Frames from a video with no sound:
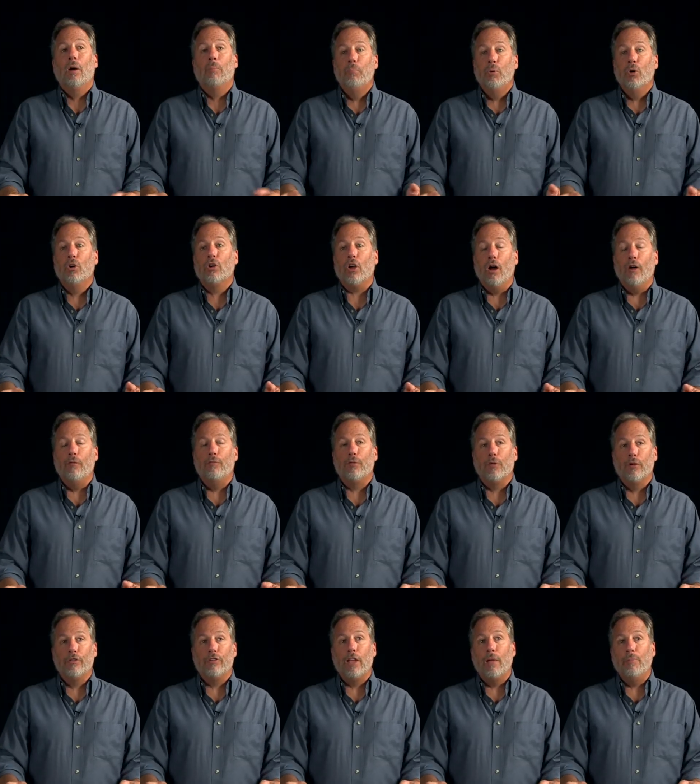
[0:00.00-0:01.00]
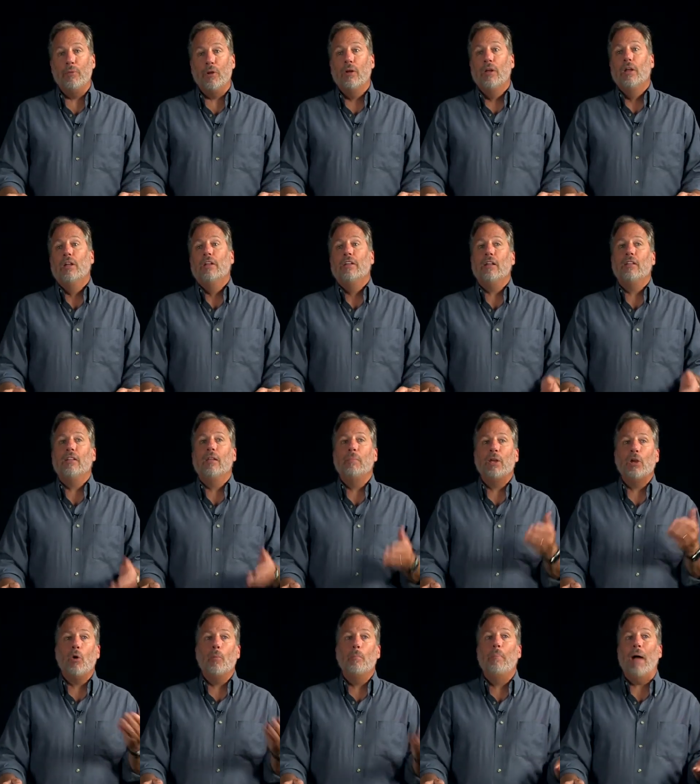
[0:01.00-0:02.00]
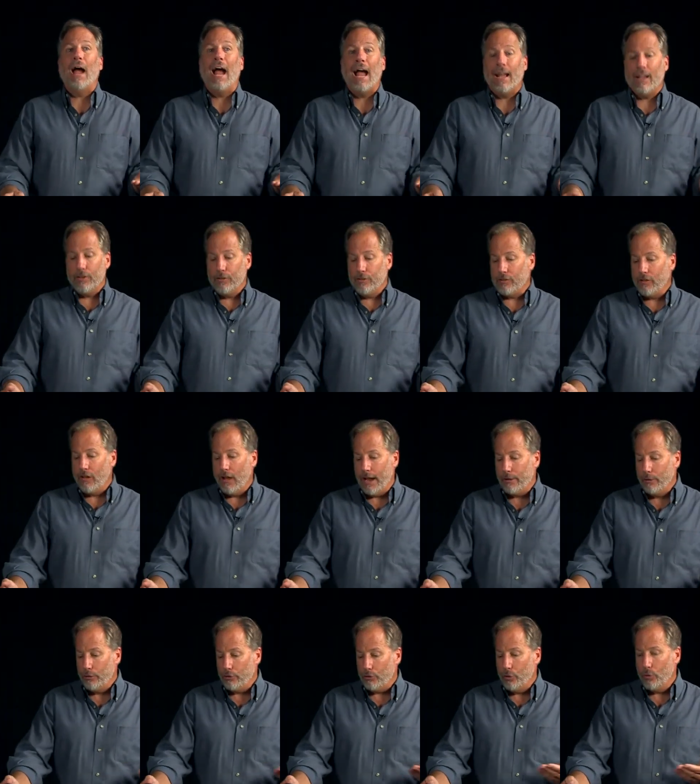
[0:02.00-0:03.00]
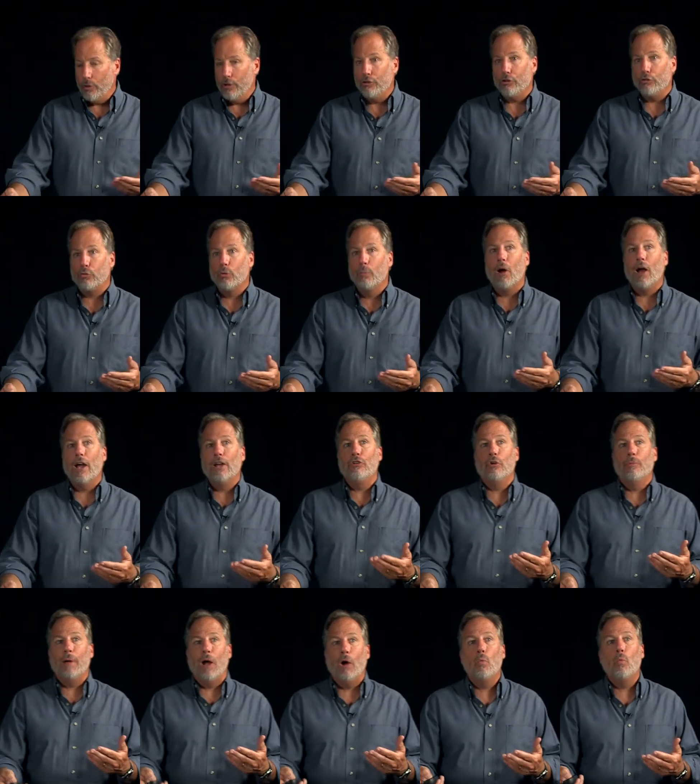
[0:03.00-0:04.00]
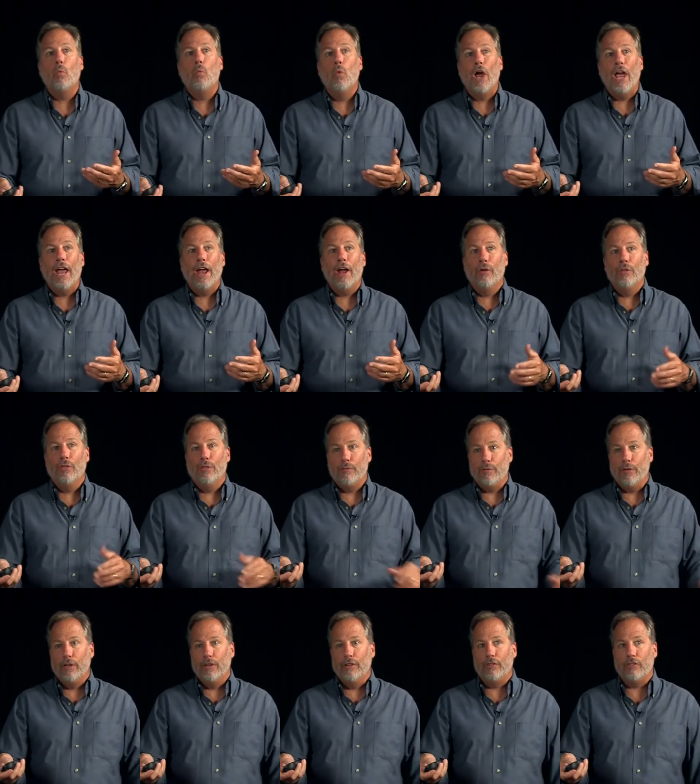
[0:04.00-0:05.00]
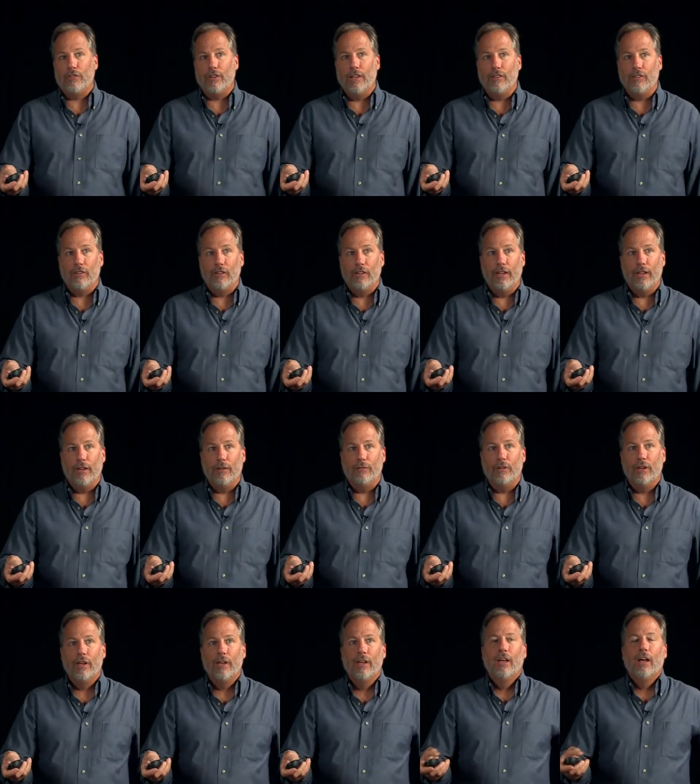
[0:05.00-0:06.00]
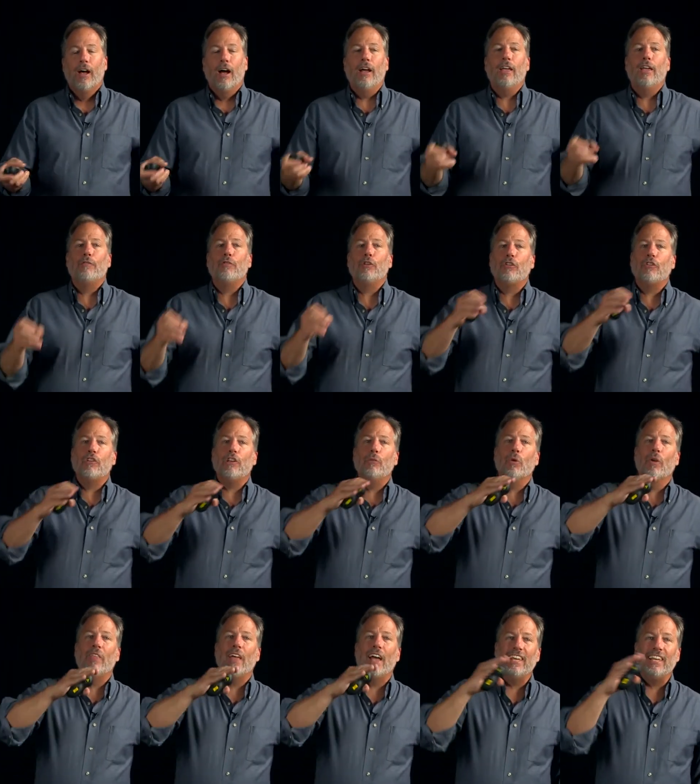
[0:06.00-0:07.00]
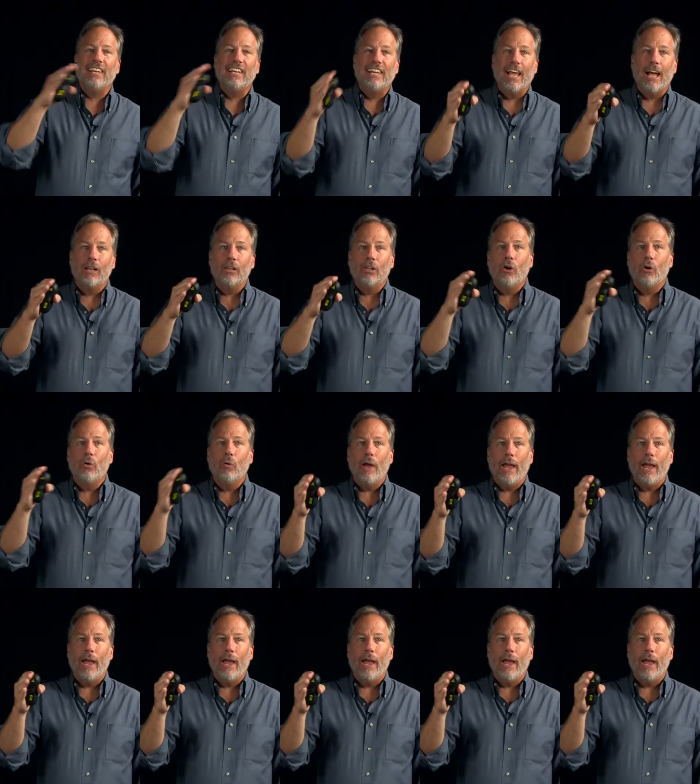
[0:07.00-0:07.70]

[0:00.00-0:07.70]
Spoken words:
book of 1 Samuel. Now, let me go back a slide or two and just remind you about where the Philistines lived. If you see where that yellow